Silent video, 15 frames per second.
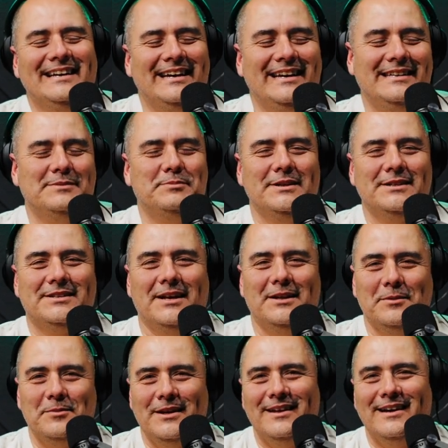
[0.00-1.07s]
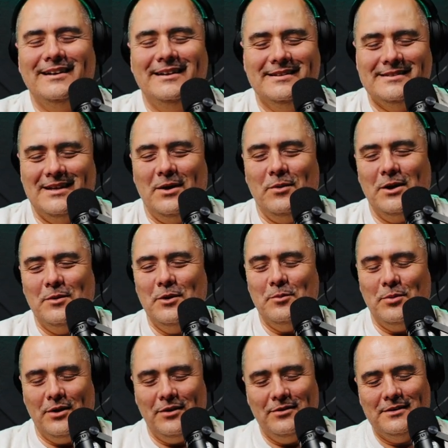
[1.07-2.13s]
He's been telling me that he does not want to be a
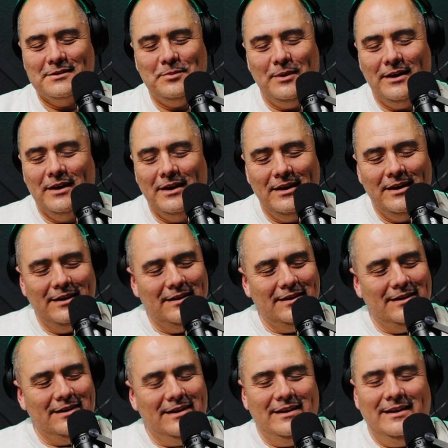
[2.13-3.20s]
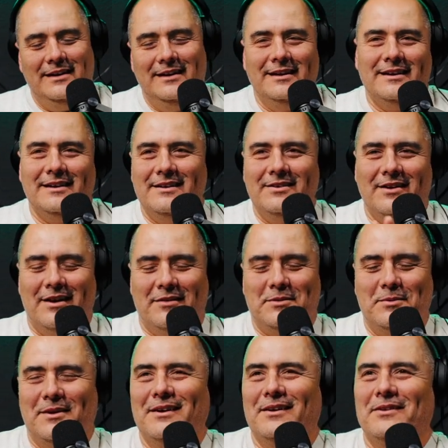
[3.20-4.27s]
part of this, but you don't have
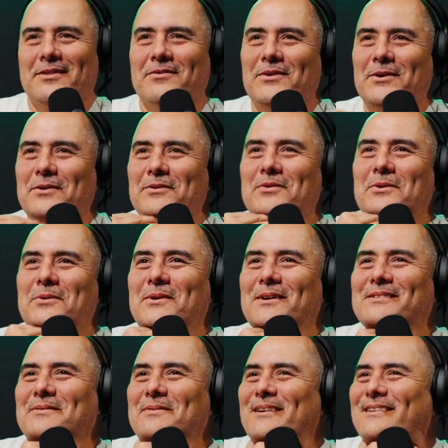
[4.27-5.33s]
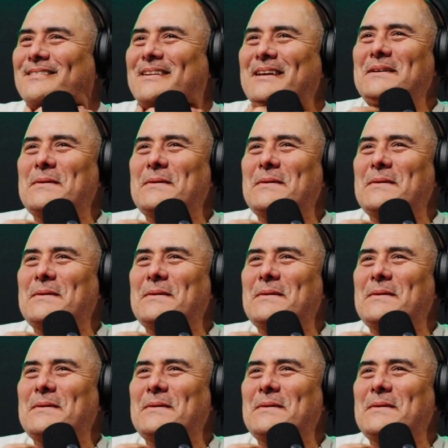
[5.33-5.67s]
to get on the phone if you don't want to, man.